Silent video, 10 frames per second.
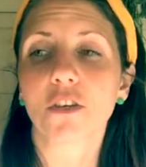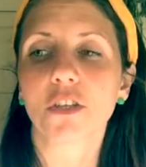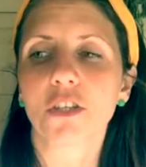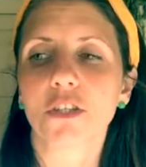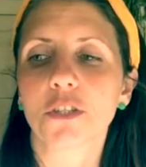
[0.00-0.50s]

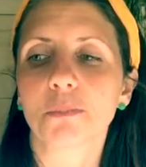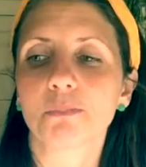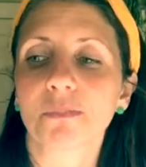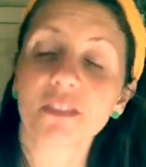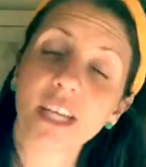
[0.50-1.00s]
good
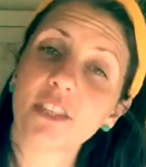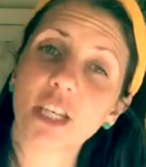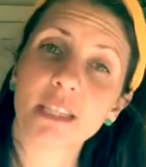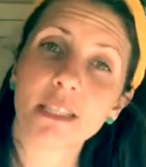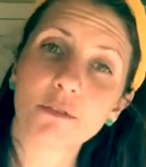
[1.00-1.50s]

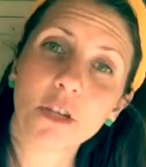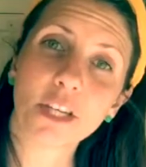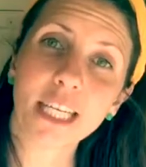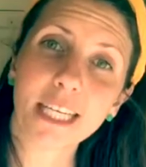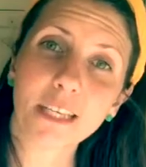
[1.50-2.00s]
digestive
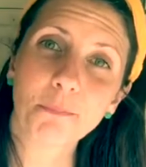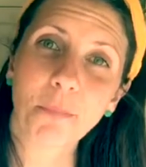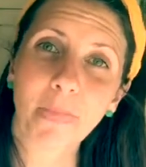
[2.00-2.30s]
tonic.